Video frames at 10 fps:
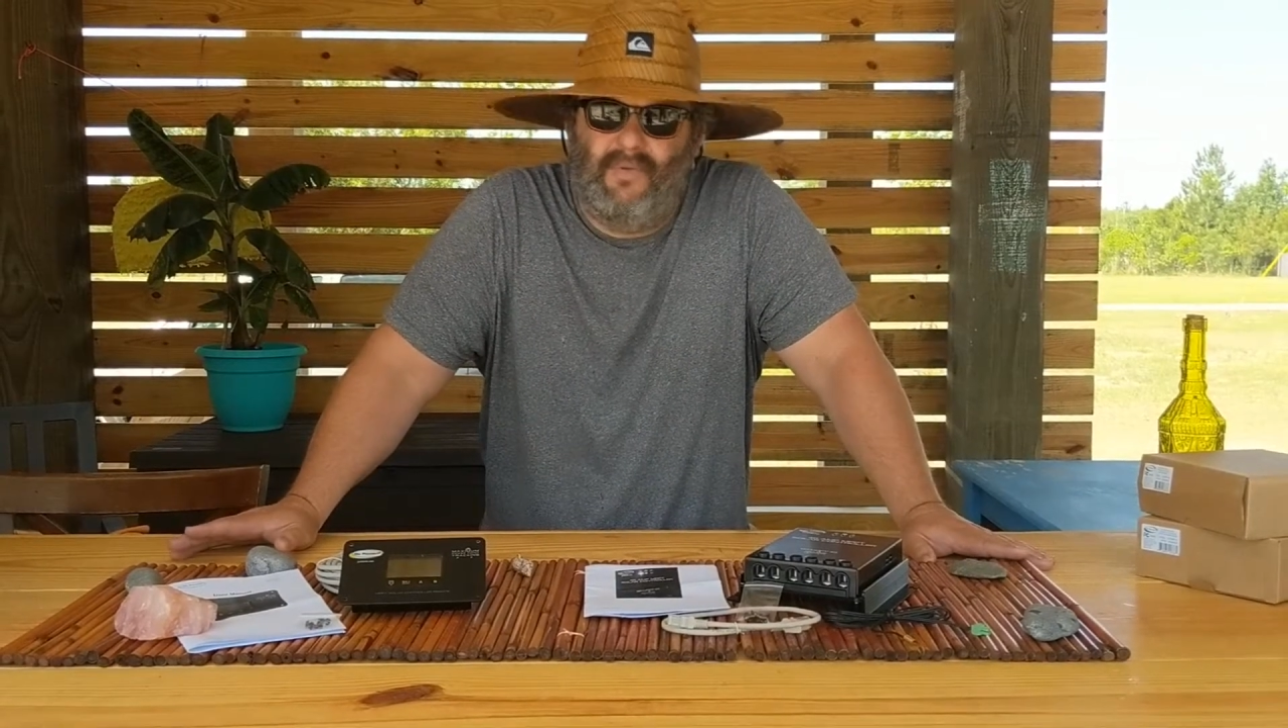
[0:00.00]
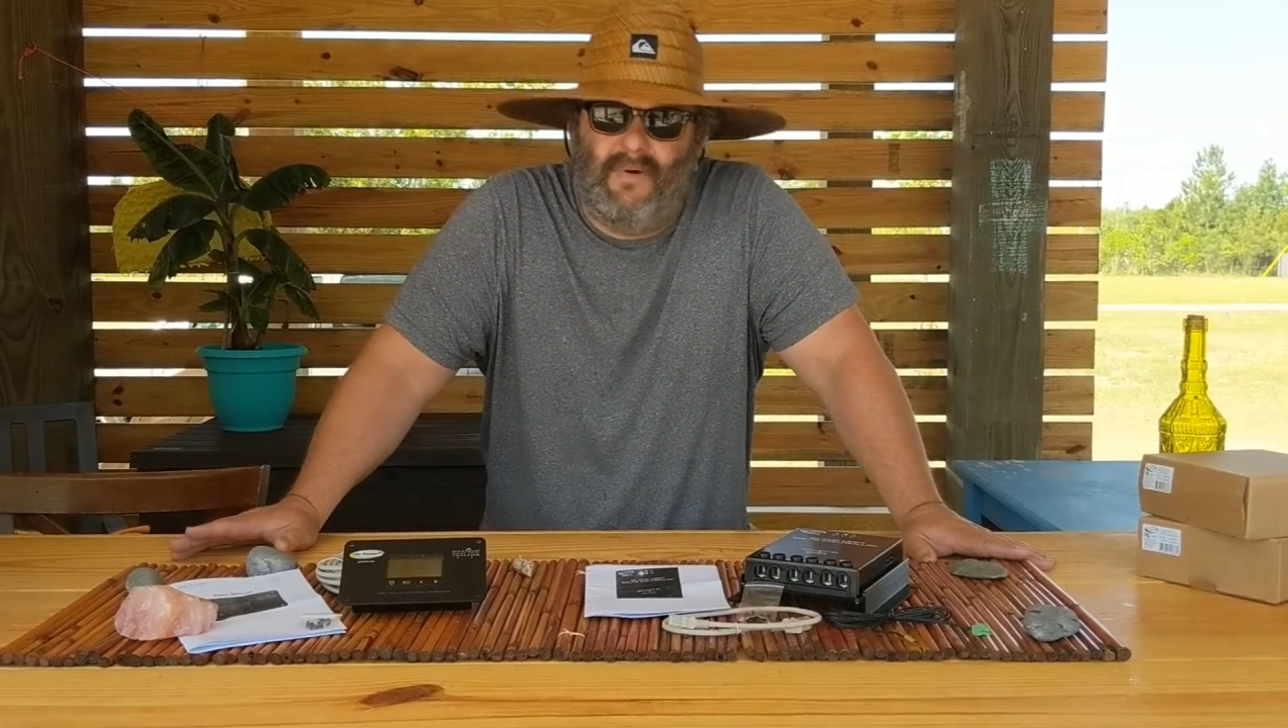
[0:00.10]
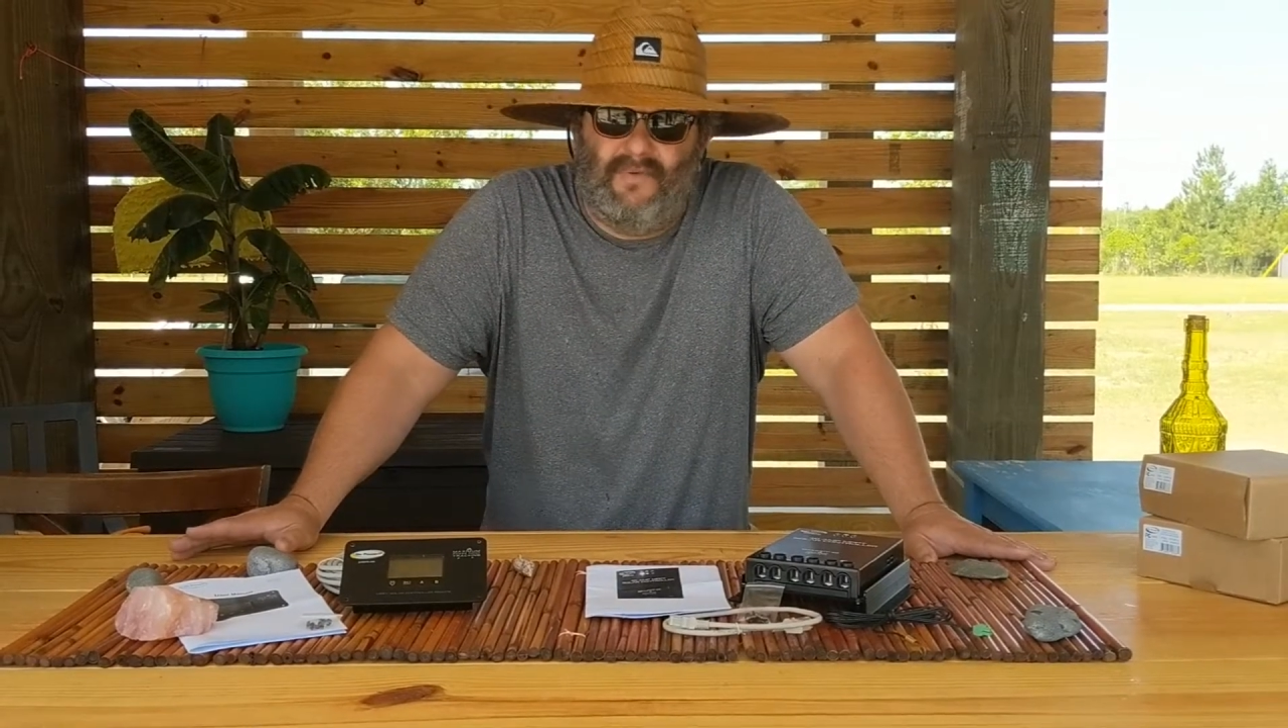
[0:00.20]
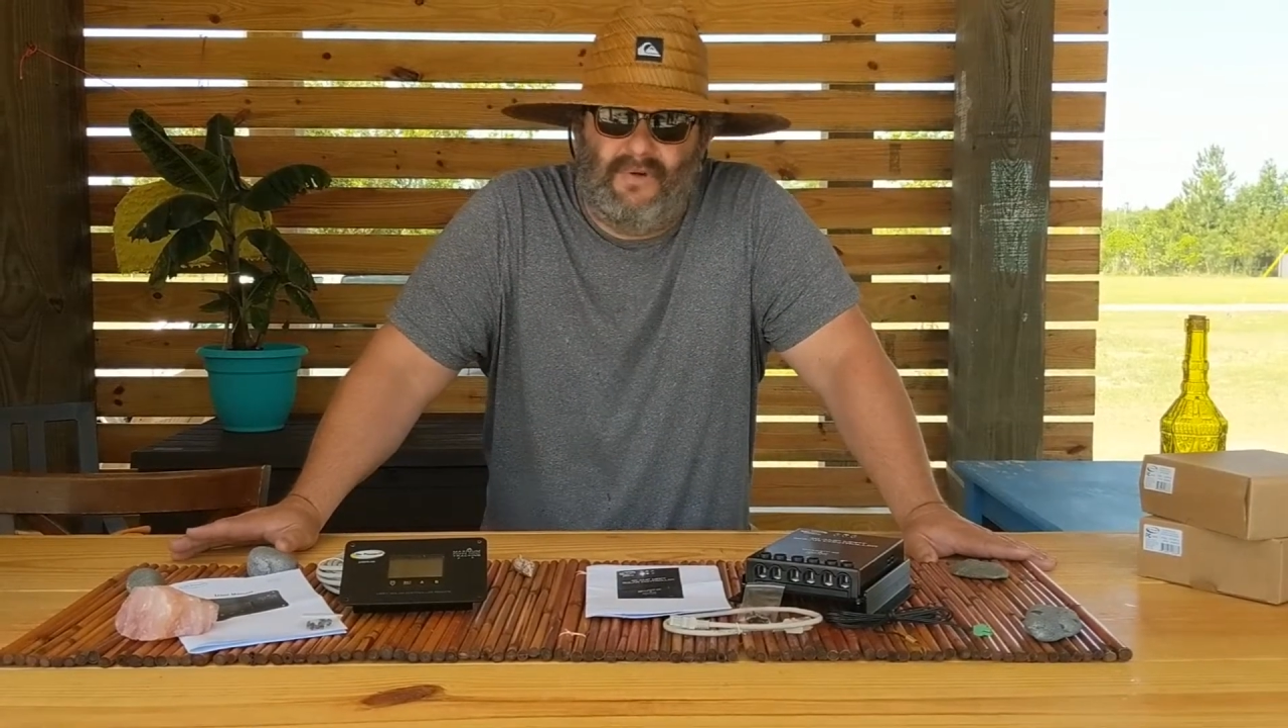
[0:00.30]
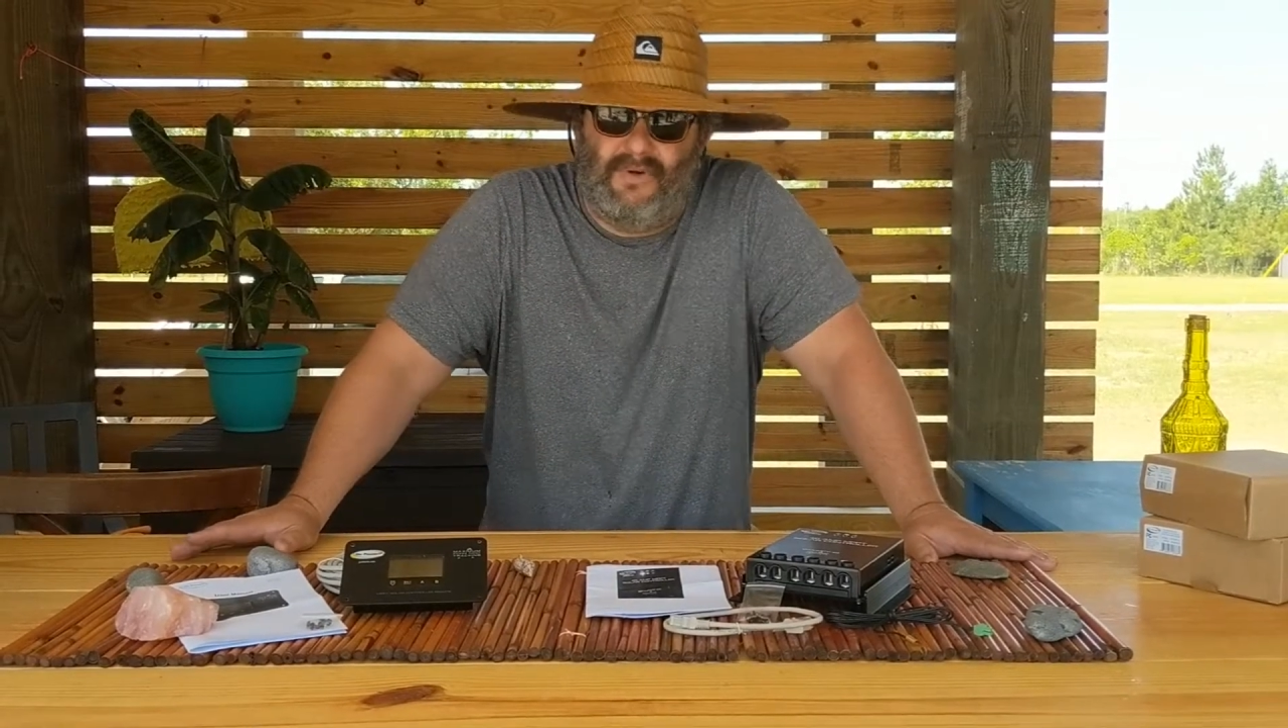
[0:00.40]

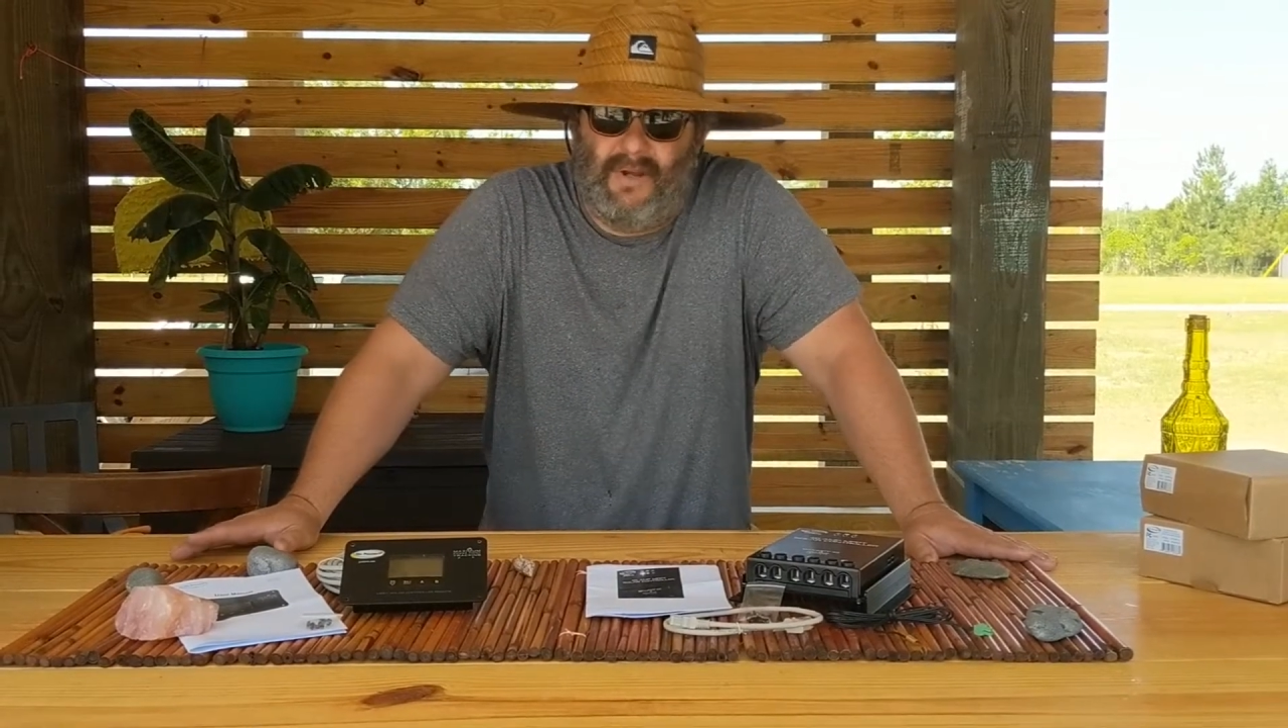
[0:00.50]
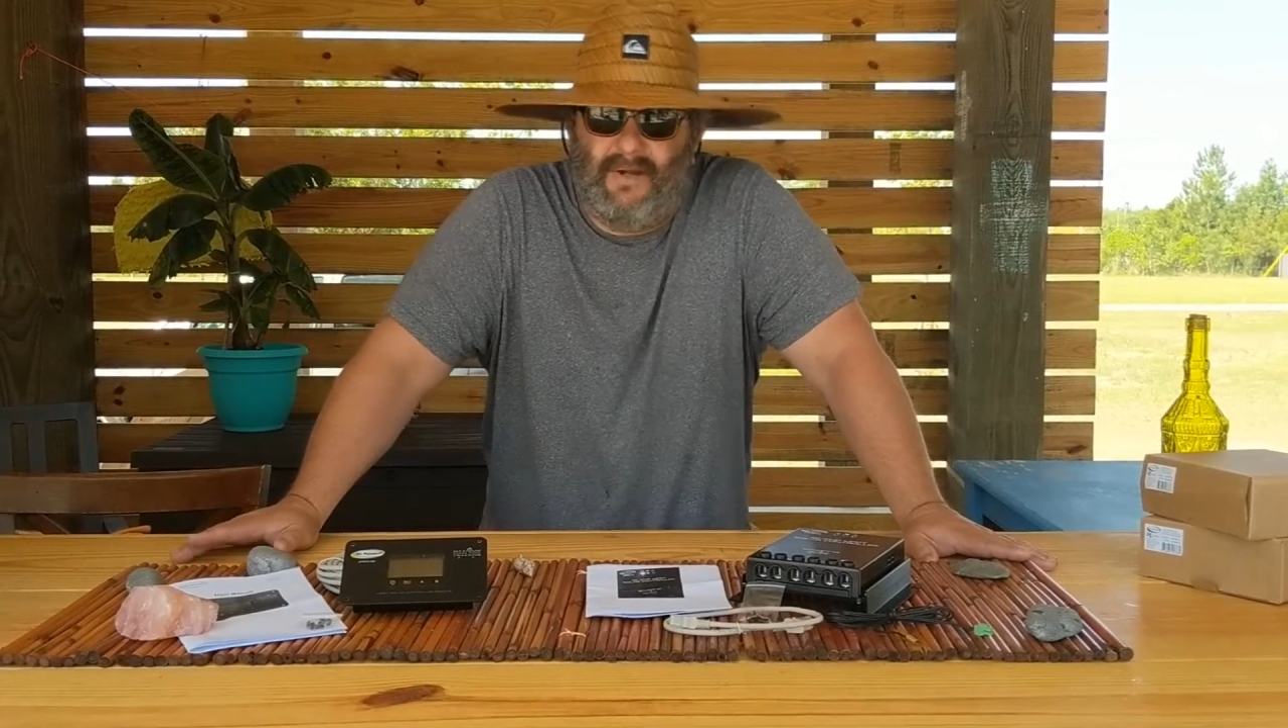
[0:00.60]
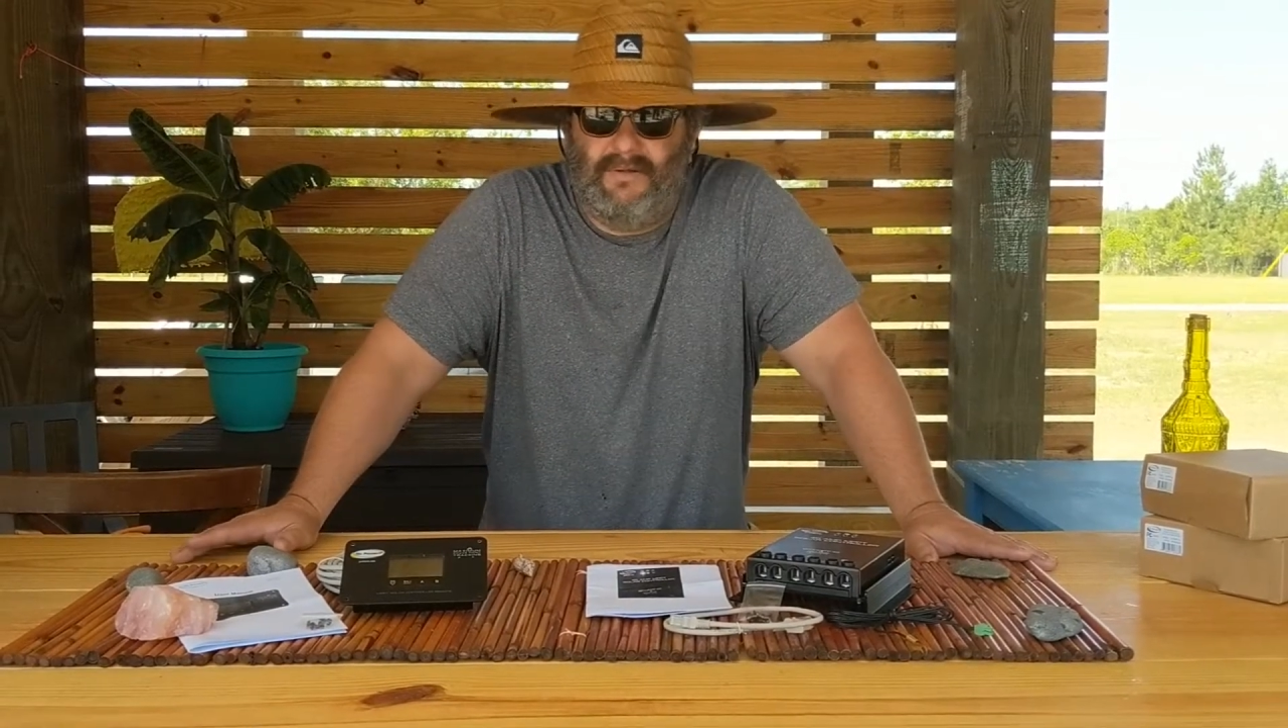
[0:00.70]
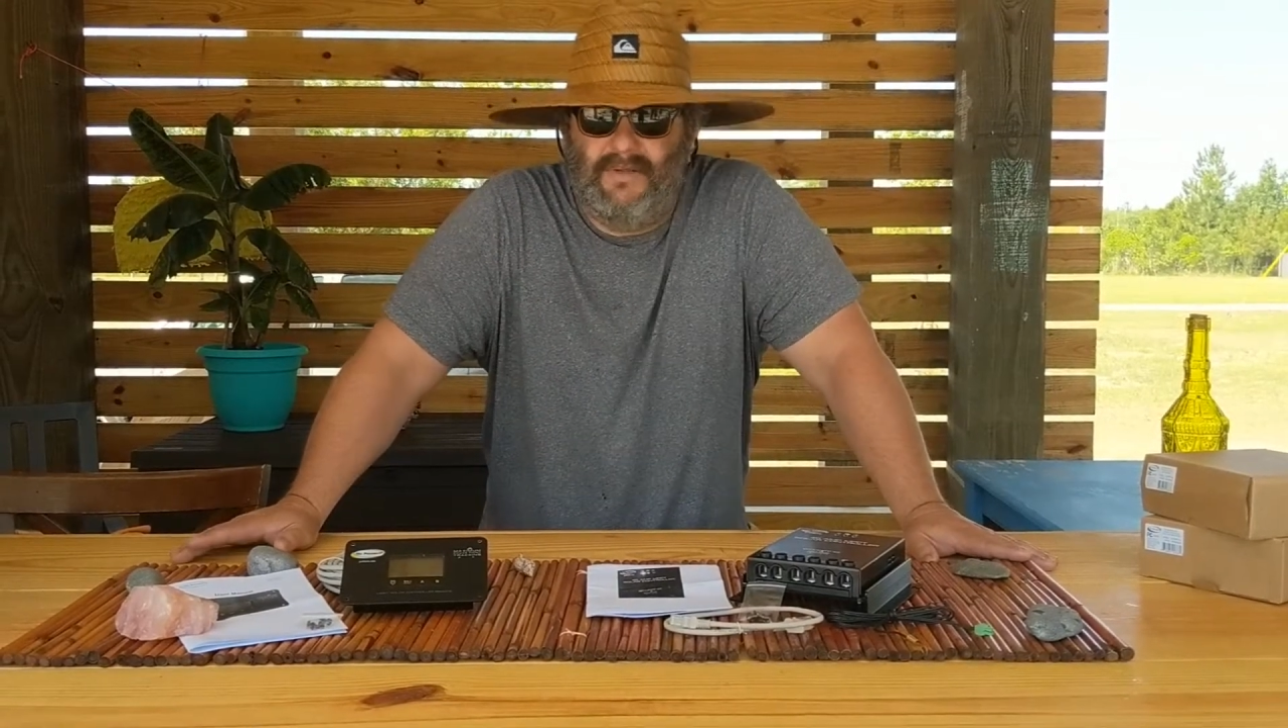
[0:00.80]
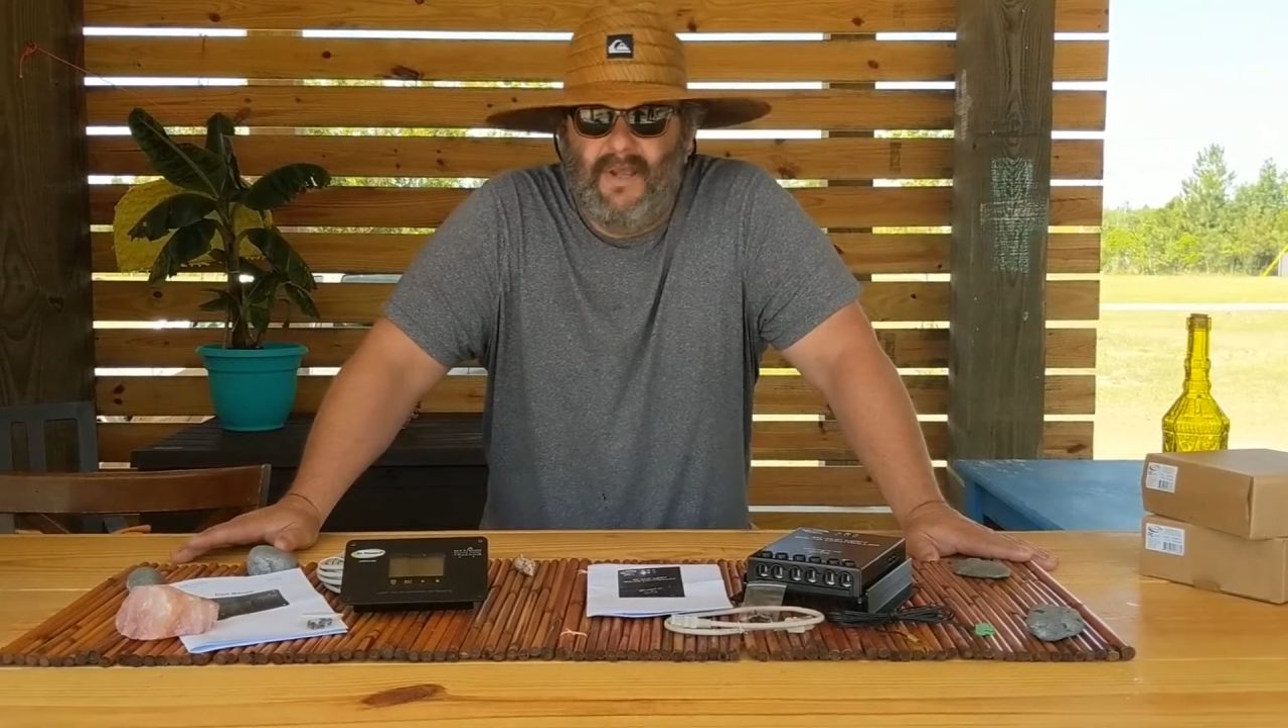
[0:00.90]

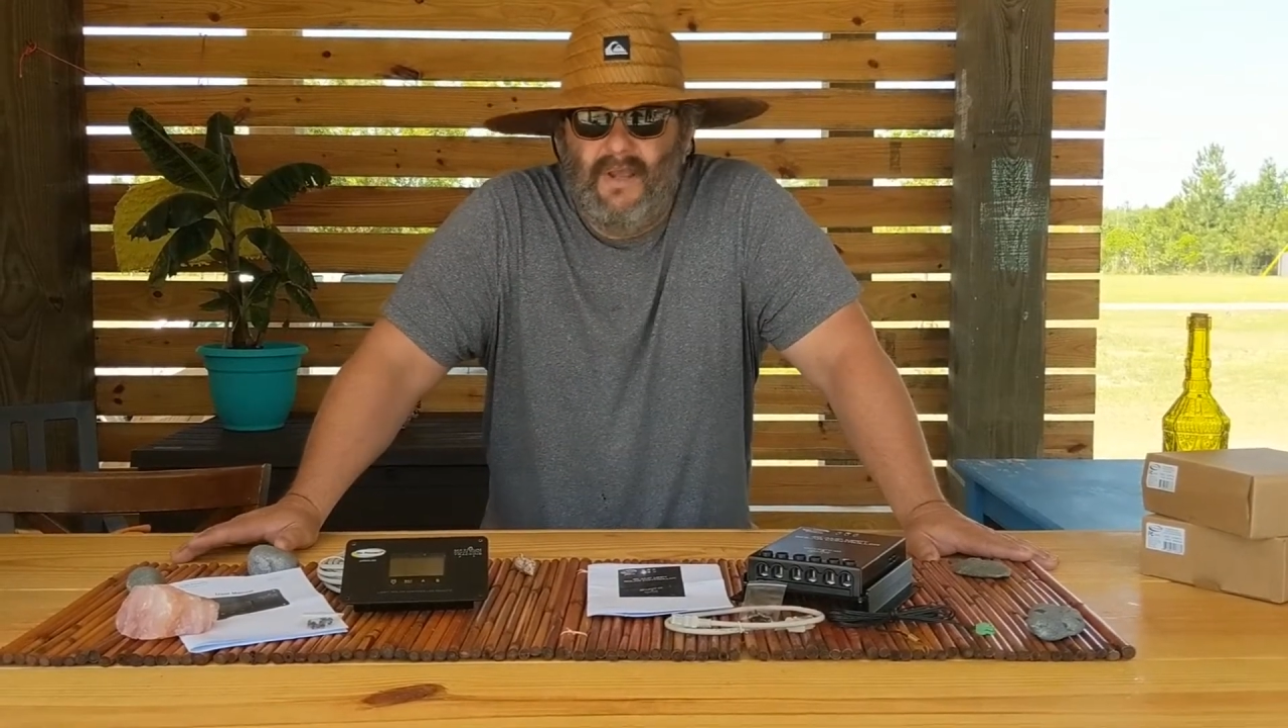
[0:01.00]
refrigerators.